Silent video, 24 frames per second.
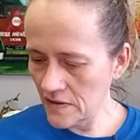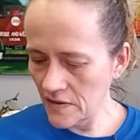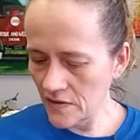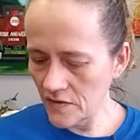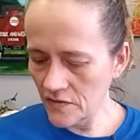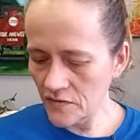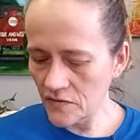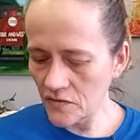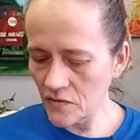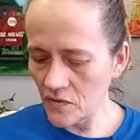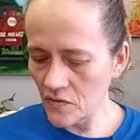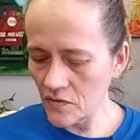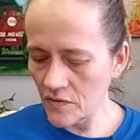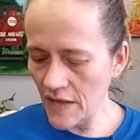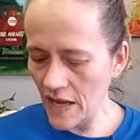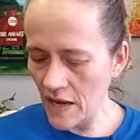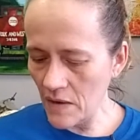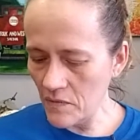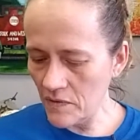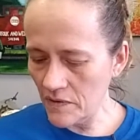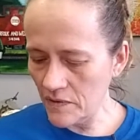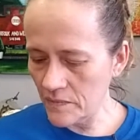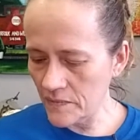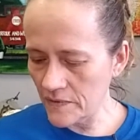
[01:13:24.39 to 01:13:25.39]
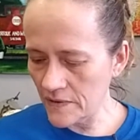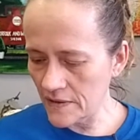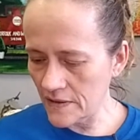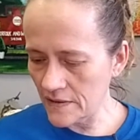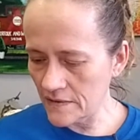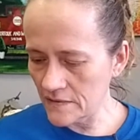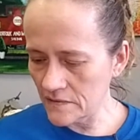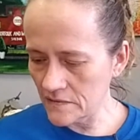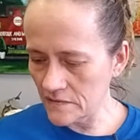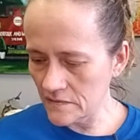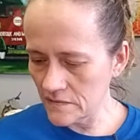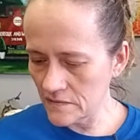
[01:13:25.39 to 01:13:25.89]
So that would have
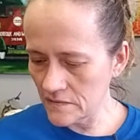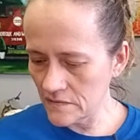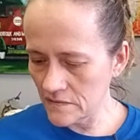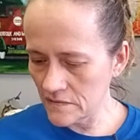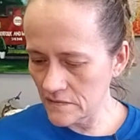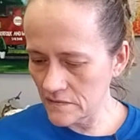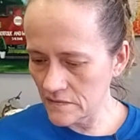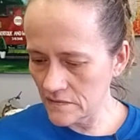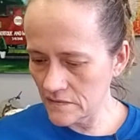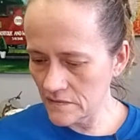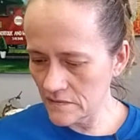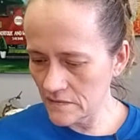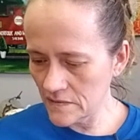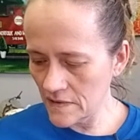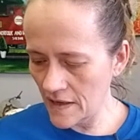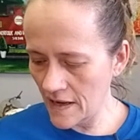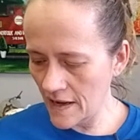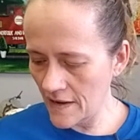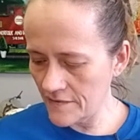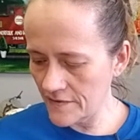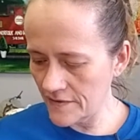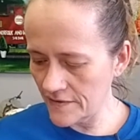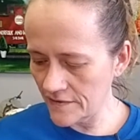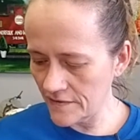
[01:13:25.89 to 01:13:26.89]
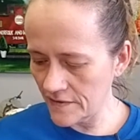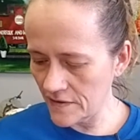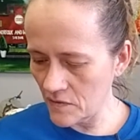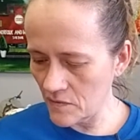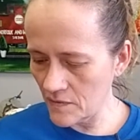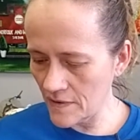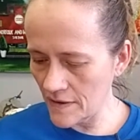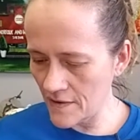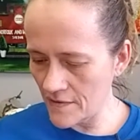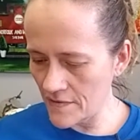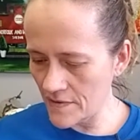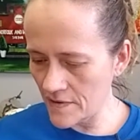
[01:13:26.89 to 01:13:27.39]
been obviously
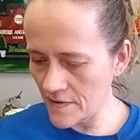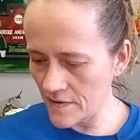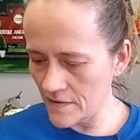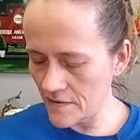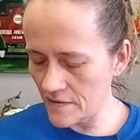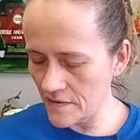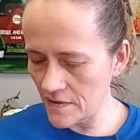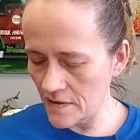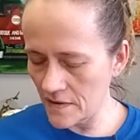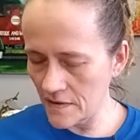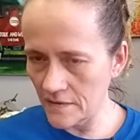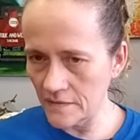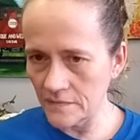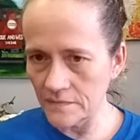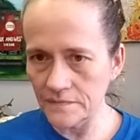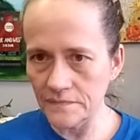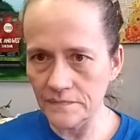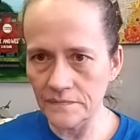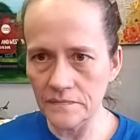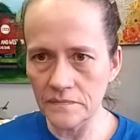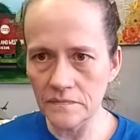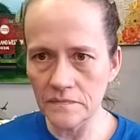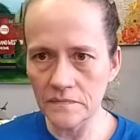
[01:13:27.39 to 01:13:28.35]
around the um,